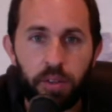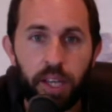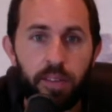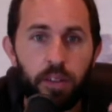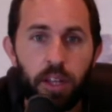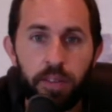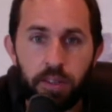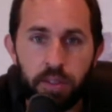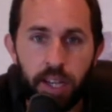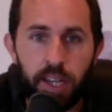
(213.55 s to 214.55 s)
They have a lot of
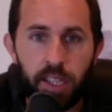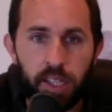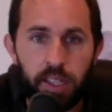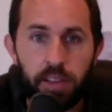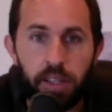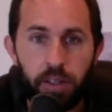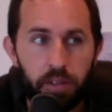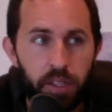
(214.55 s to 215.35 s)
anxiety. They're,